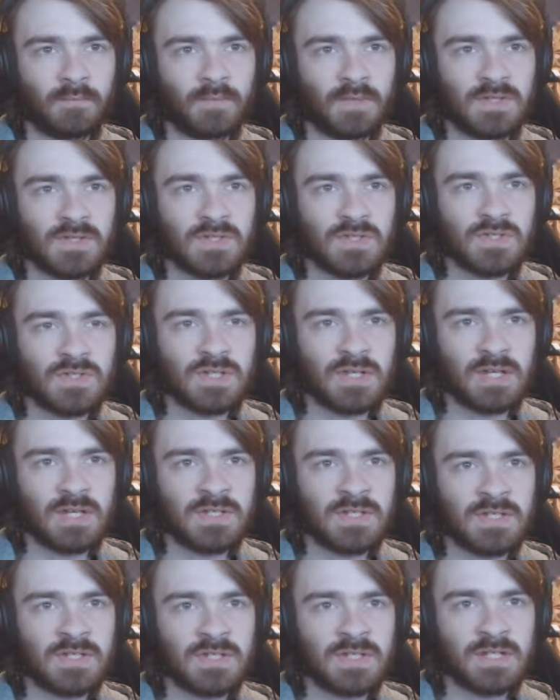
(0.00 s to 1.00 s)
Is this is
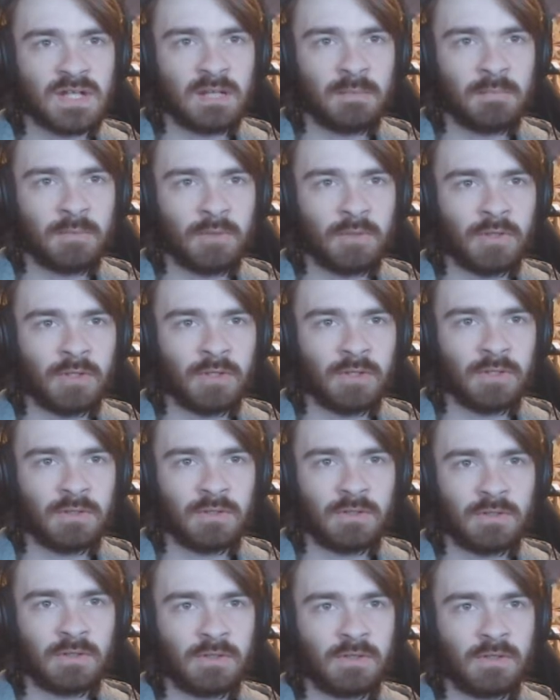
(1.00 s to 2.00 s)
this a teleporter?
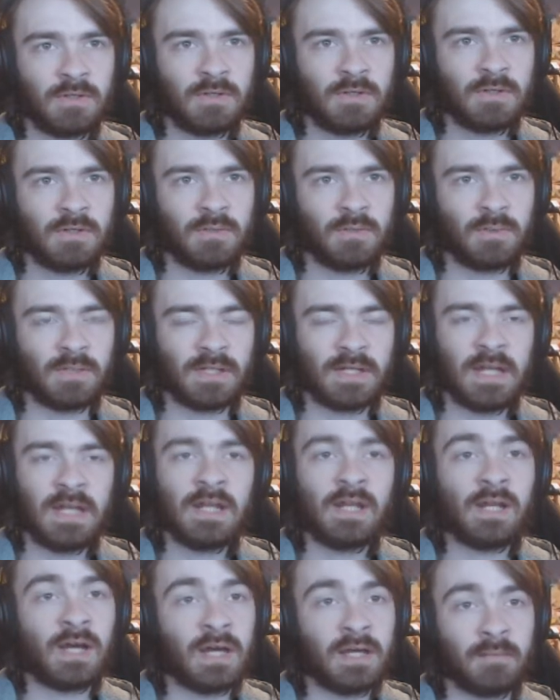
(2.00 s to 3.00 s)
Well, it ain't
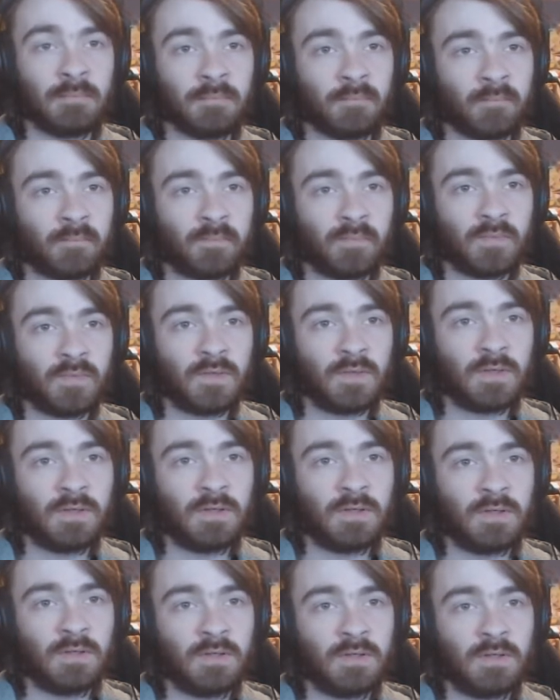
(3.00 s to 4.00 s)
an item.
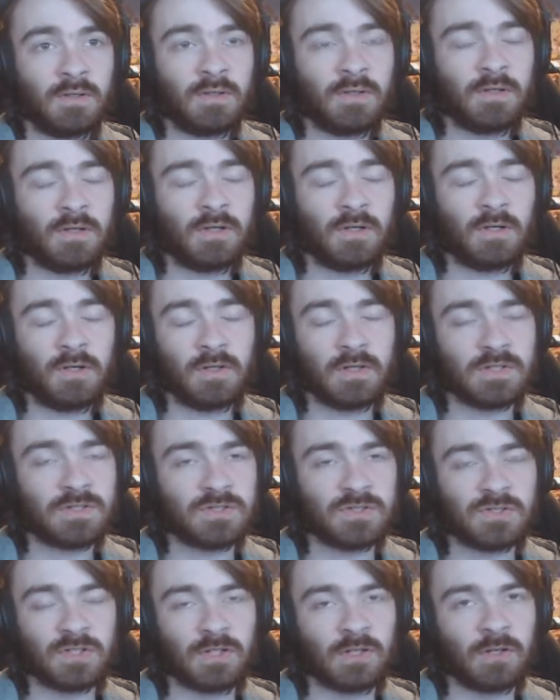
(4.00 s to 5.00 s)
Oh, let's
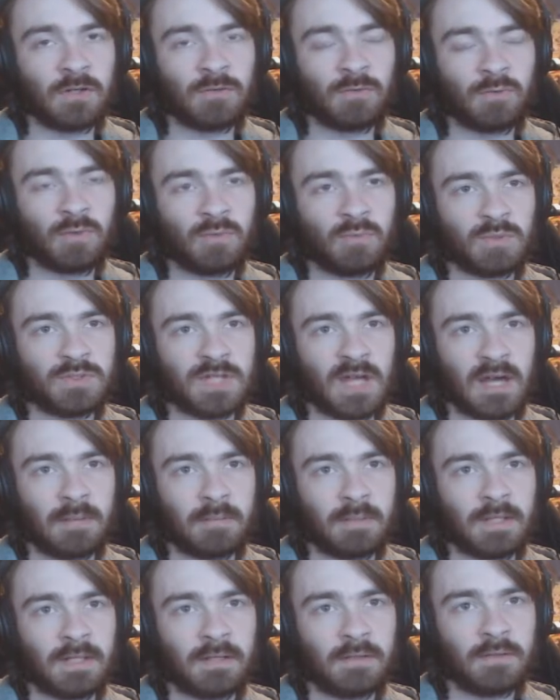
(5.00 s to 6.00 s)
just get it over with. What's
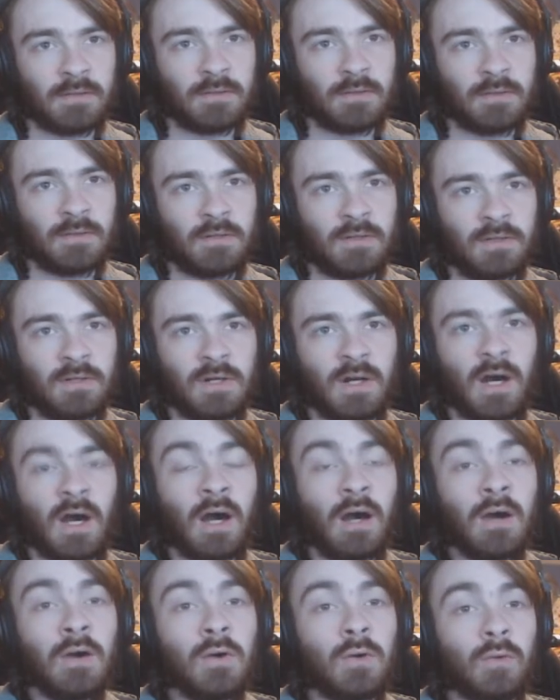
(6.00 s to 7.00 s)
happening?
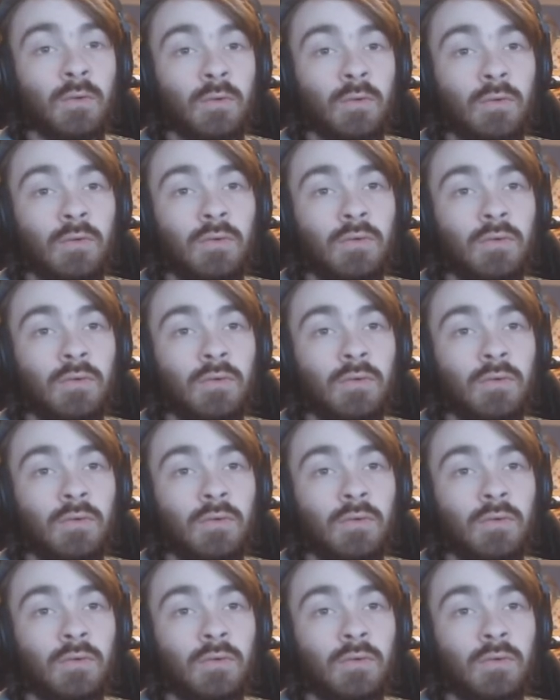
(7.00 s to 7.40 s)
Oh!